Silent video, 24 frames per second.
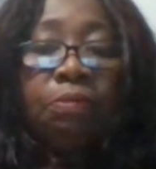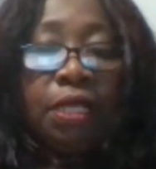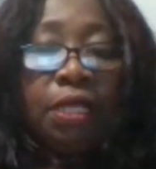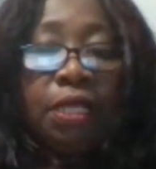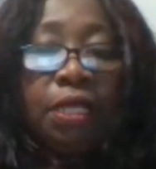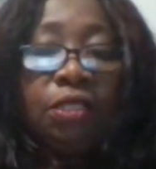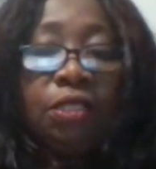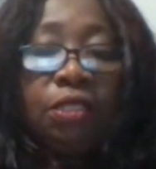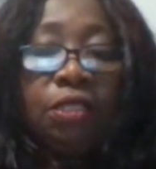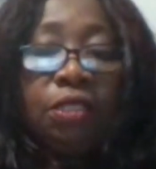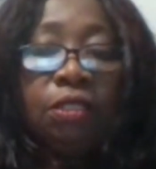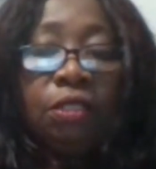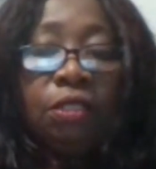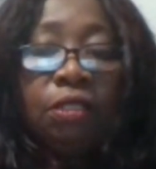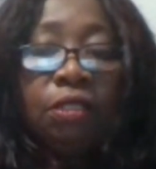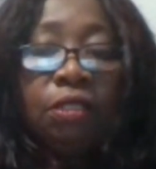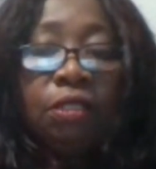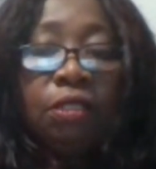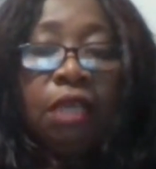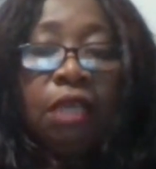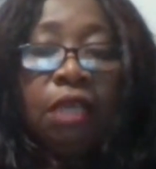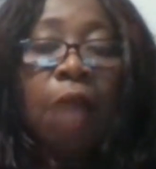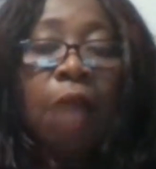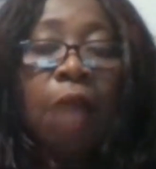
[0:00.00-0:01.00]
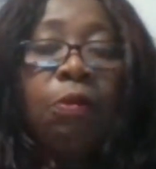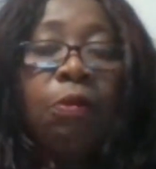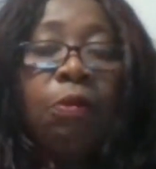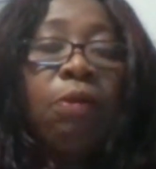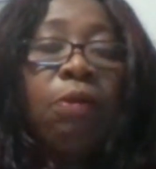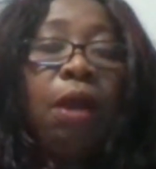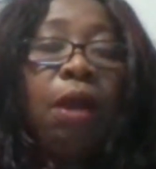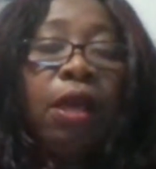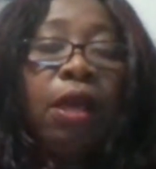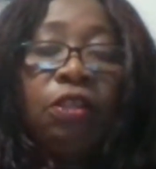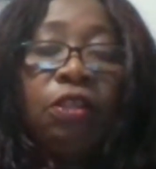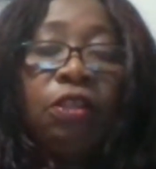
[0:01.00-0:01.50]
mint,
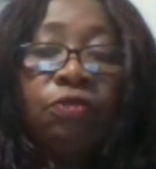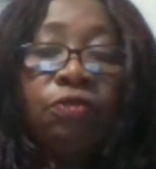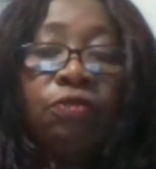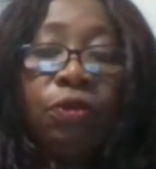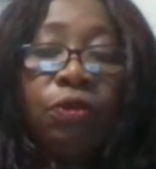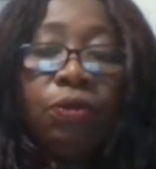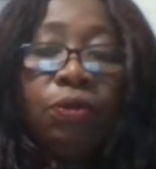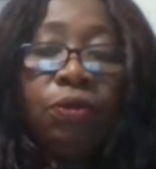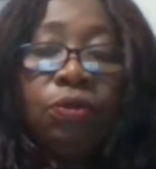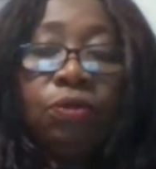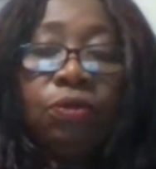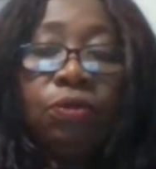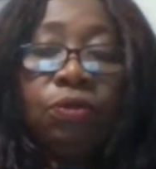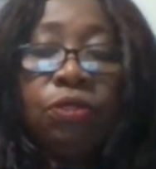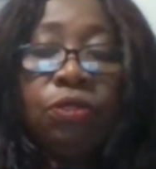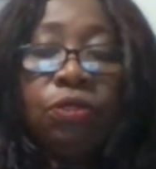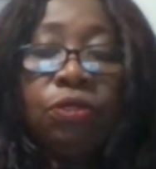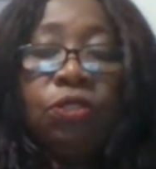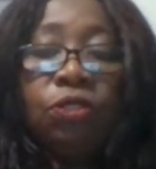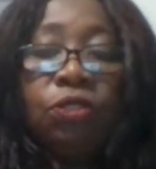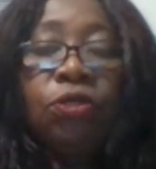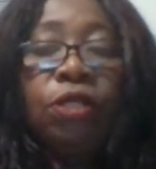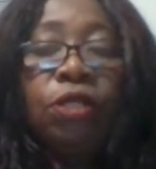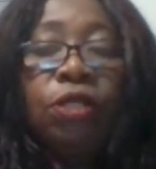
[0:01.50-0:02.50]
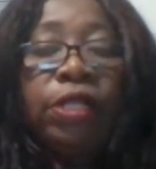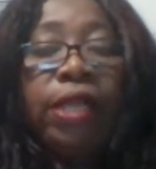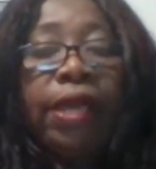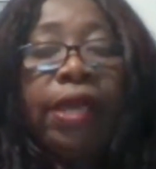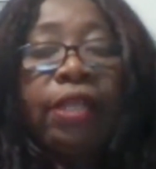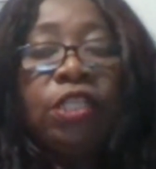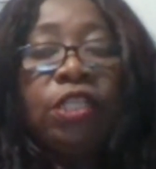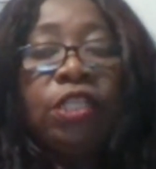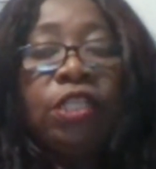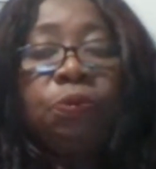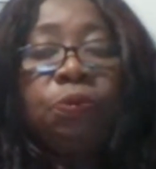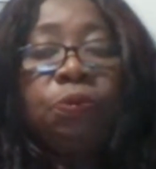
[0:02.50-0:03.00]
chamomile, and rue to
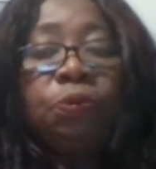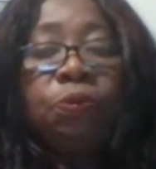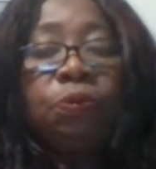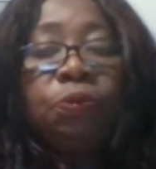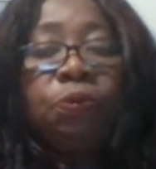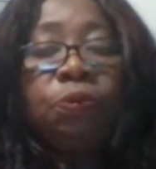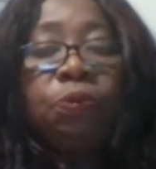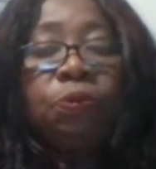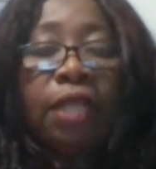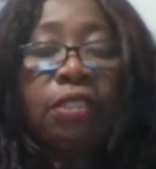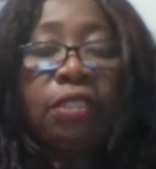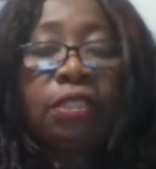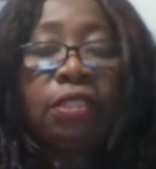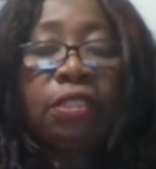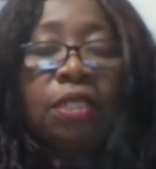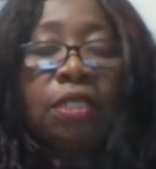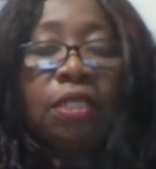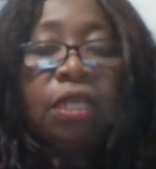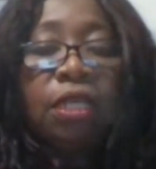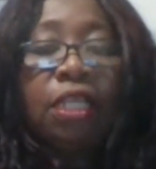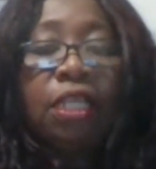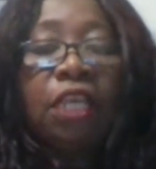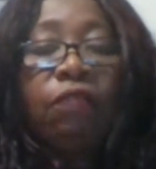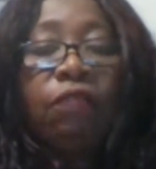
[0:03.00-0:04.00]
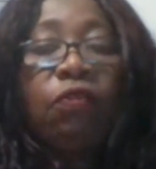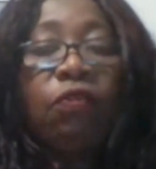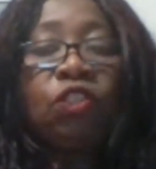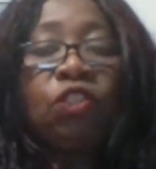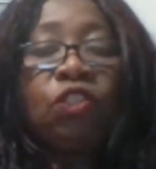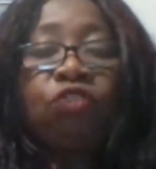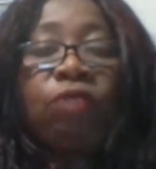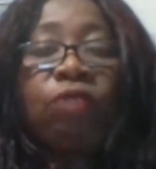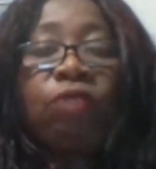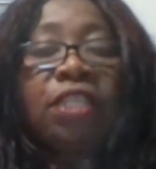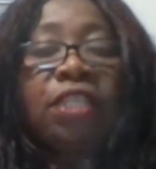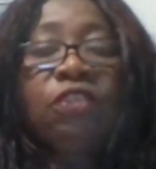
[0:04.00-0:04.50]
cleanse, protect, and
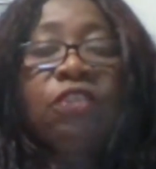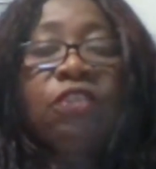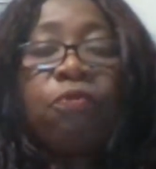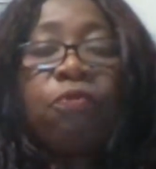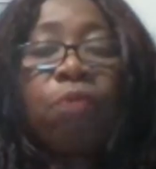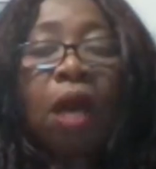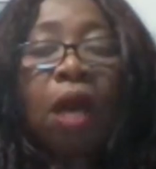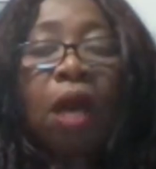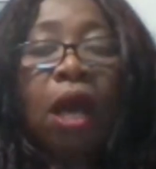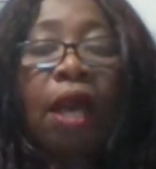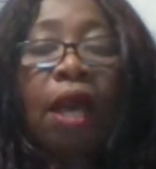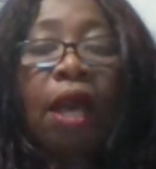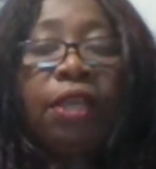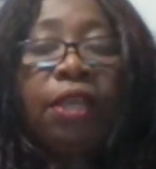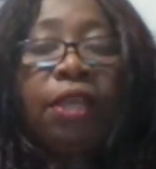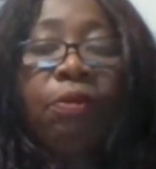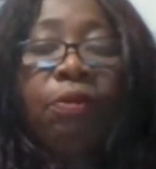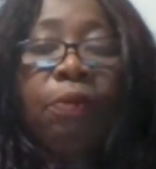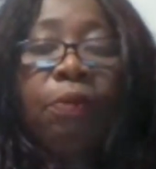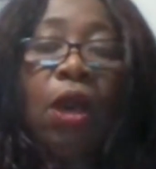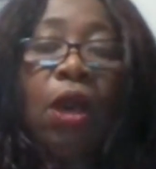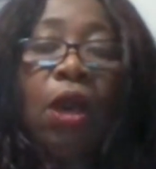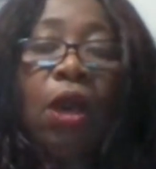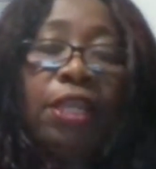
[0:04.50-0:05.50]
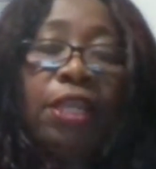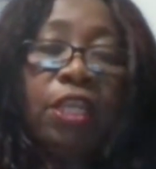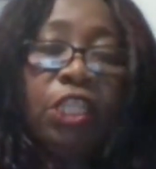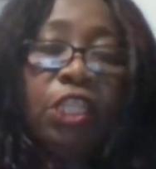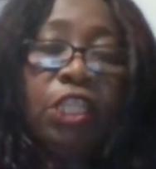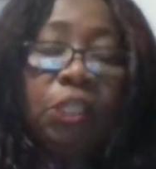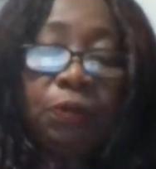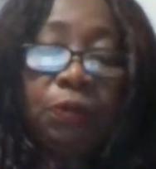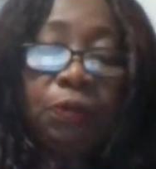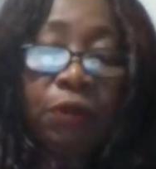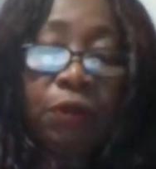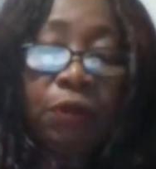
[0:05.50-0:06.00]
give you strength of mind,
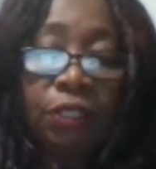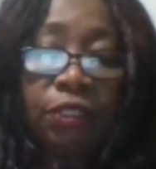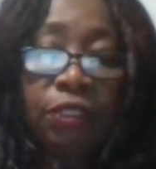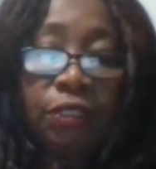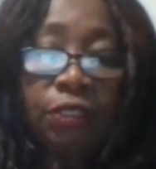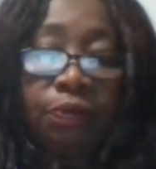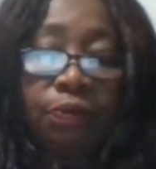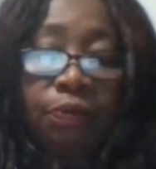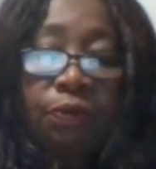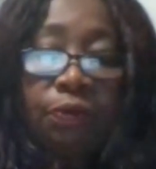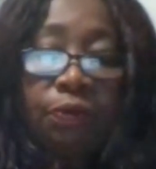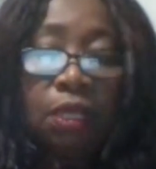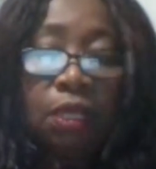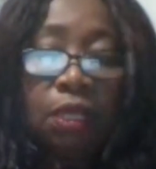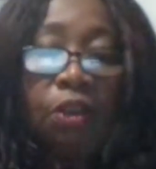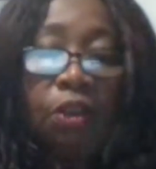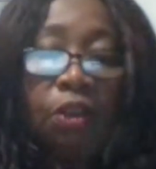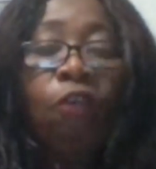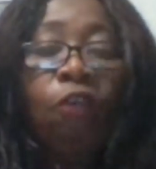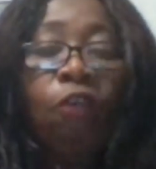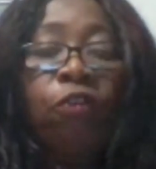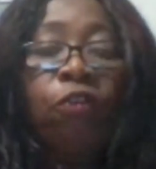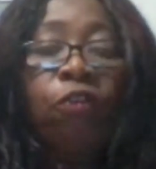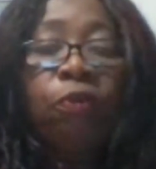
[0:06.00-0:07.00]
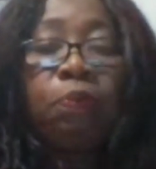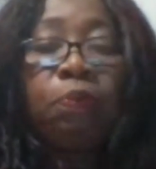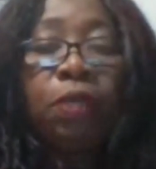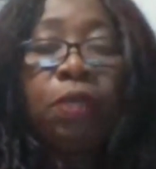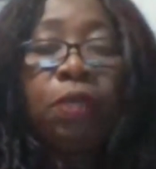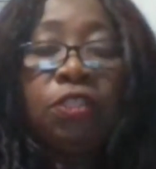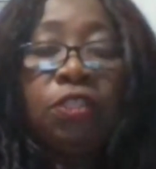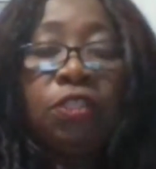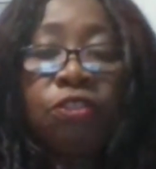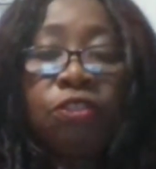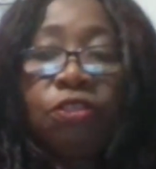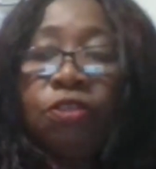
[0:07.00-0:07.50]
body, and spirit, and
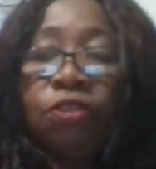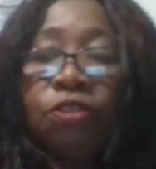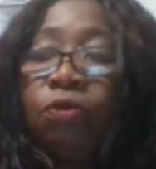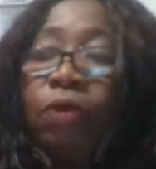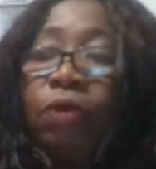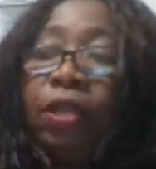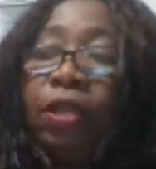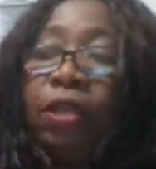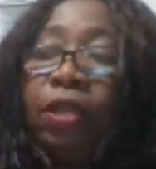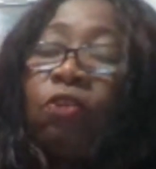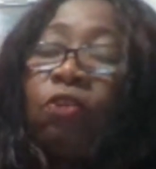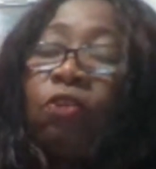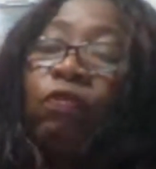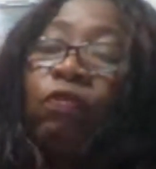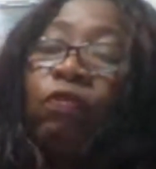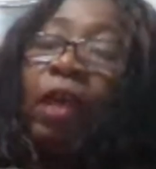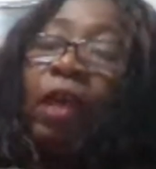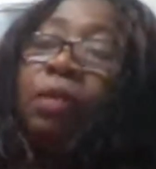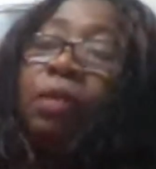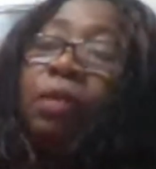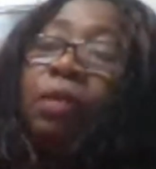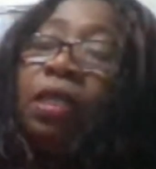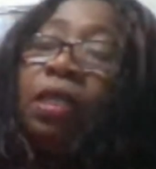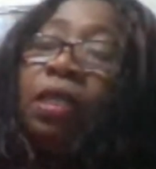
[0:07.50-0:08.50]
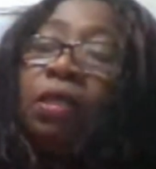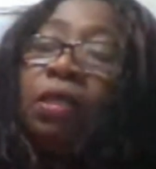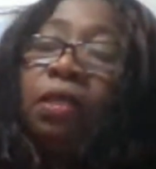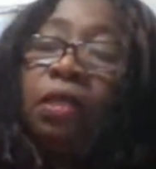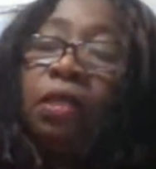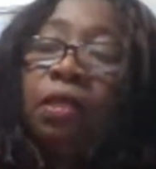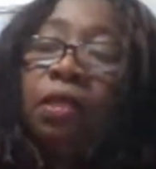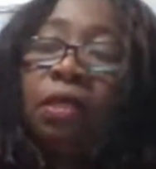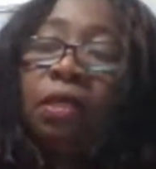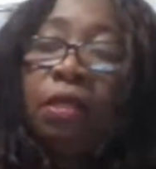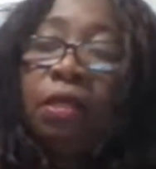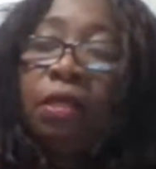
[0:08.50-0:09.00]
offer peace to you and your family.
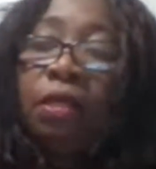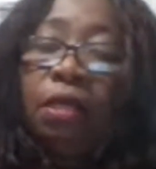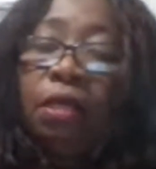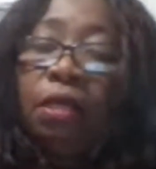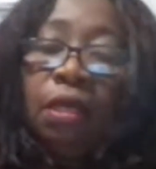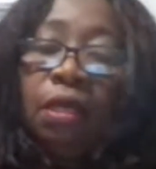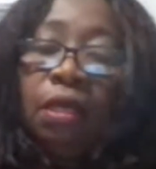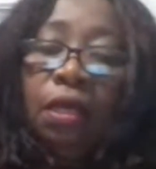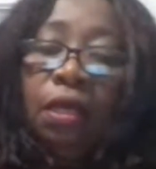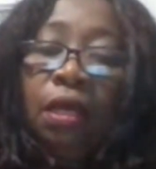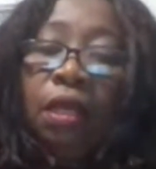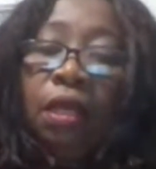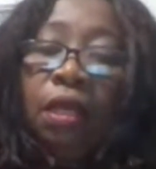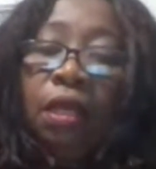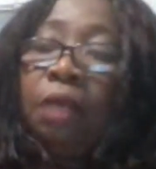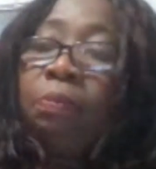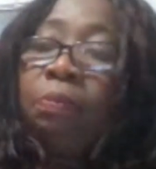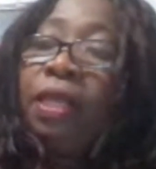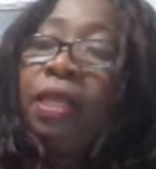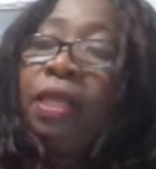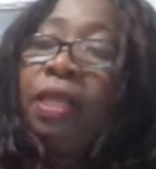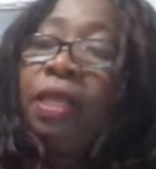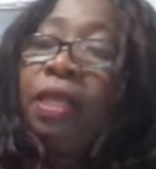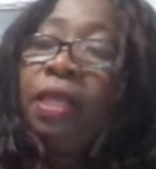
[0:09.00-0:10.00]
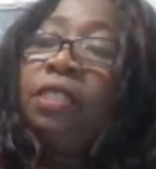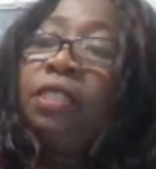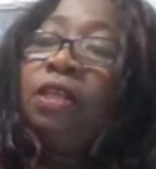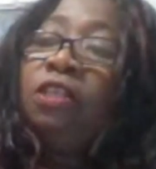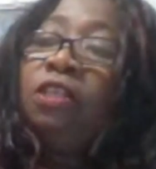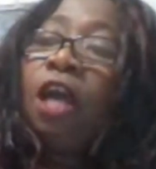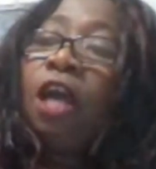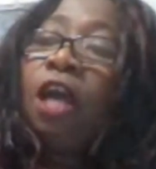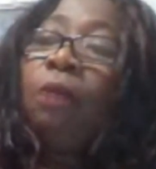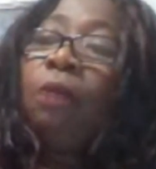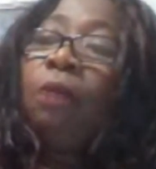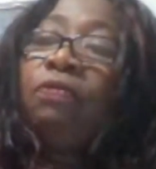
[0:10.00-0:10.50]
And I
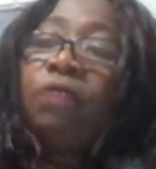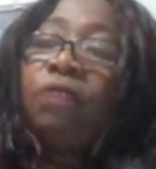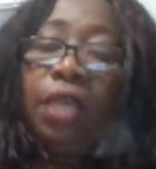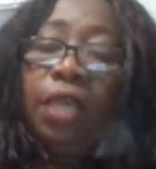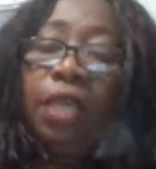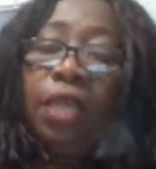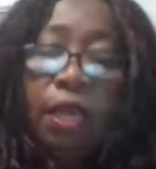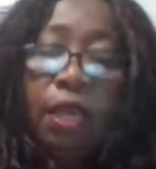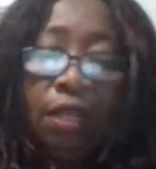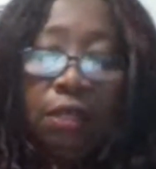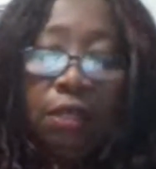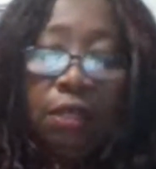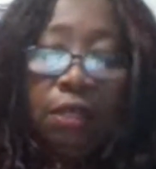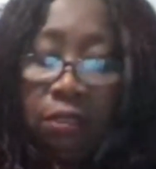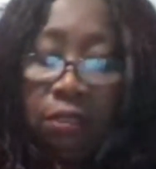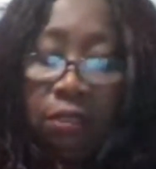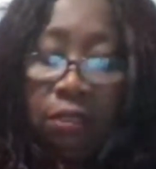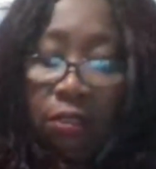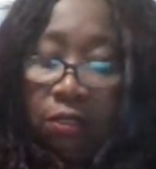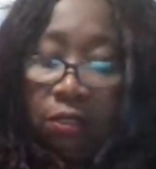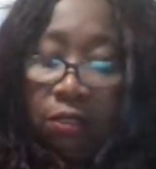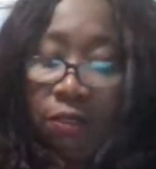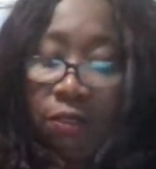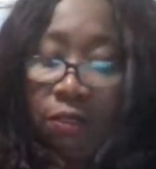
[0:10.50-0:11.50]
place it on top of the candle.